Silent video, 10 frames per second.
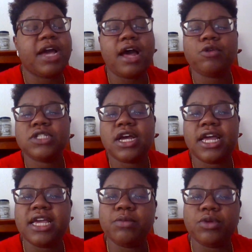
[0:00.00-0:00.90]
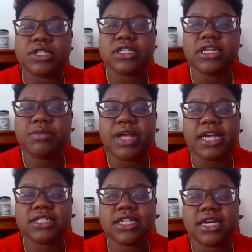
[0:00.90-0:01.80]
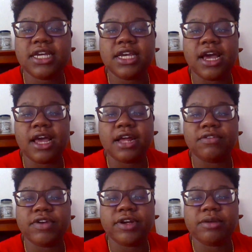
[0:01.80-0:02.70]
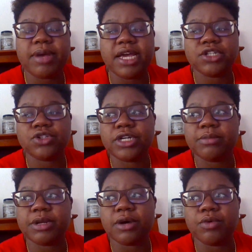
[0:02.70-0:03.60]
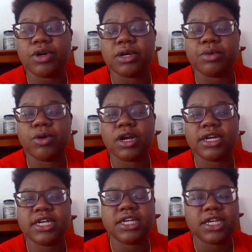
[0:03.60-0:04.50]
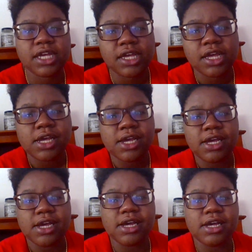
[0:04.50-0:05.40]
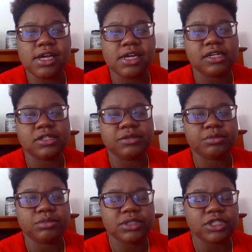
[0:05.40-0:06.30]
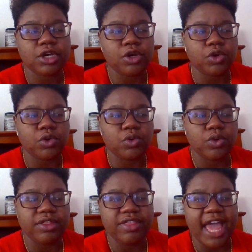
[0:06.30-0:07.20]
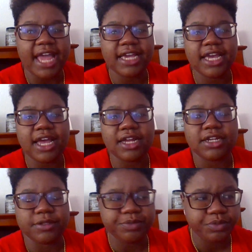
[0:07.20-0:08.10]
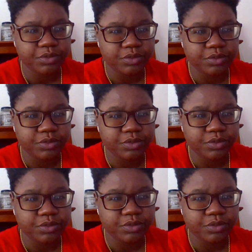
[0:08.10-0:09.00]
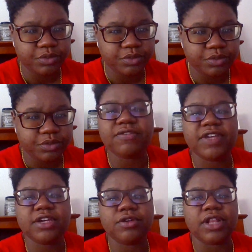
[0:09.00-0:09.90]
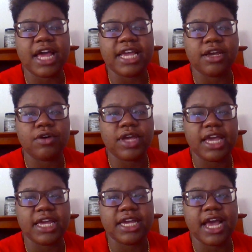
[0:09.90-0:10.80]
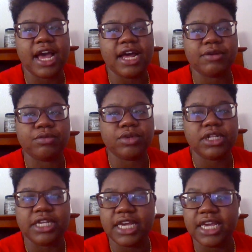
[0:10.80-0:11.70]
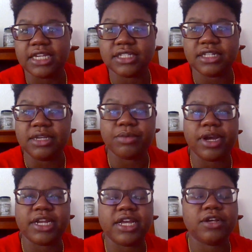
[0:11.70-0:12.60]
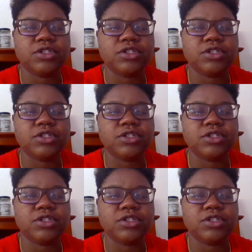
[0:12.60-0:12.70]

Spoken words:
I was not able to sleep last night. I had a very bad dream and I woke up crying. So that kind of made me feel like, okay, I really can't sleep right now.